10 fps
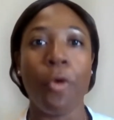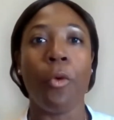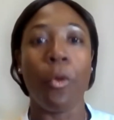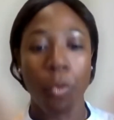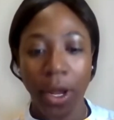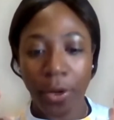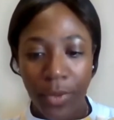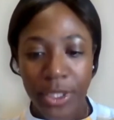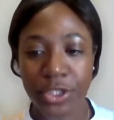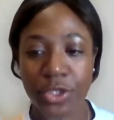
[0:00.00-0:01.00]
What are
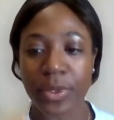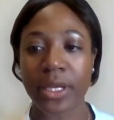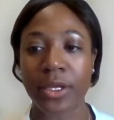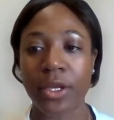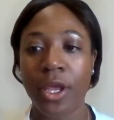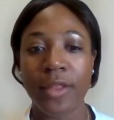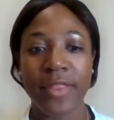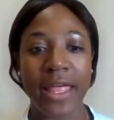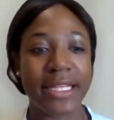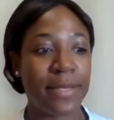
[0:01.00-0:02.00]
we doing
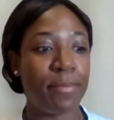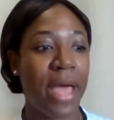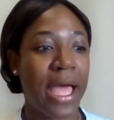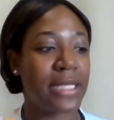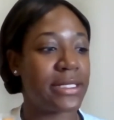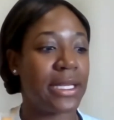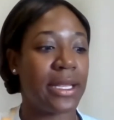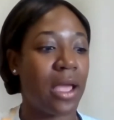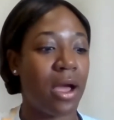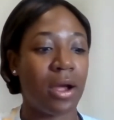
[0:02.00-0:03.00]
that is
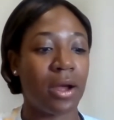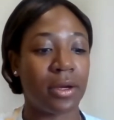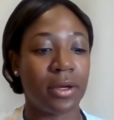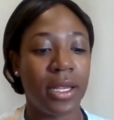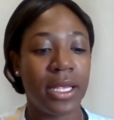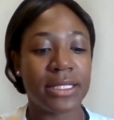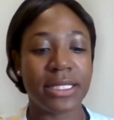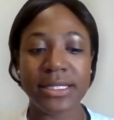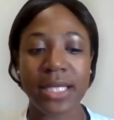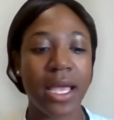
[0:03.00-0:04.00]
impacting our
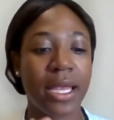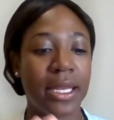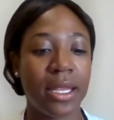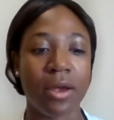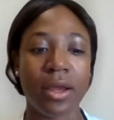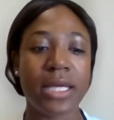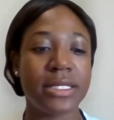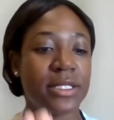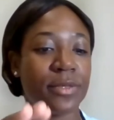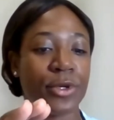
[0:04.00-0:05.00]
society, our
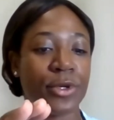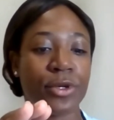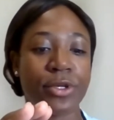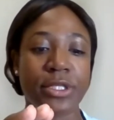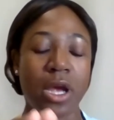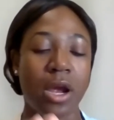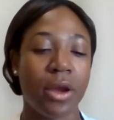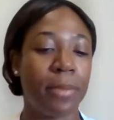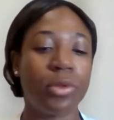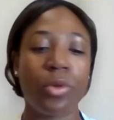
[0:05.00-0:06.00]
customers, our
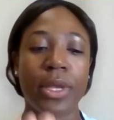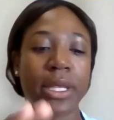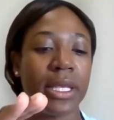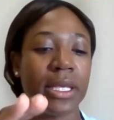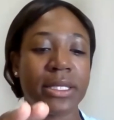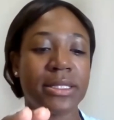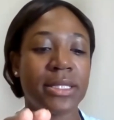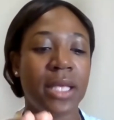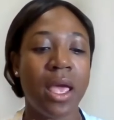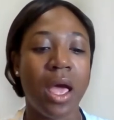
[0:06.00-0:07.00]

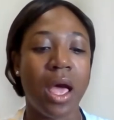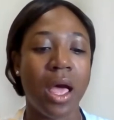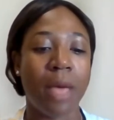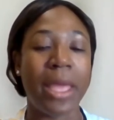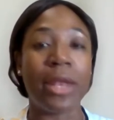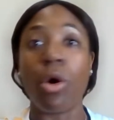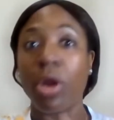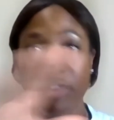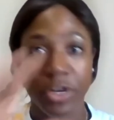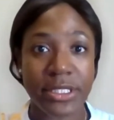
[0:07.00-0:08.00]
employees, and all
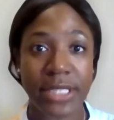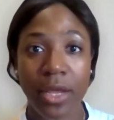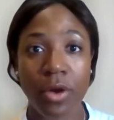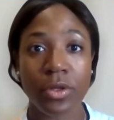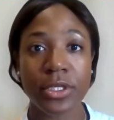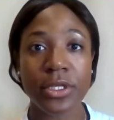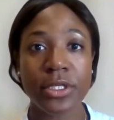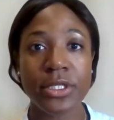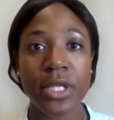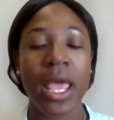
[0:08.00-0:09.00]
of our
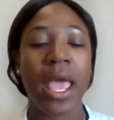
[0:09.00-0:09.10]
stakeholders?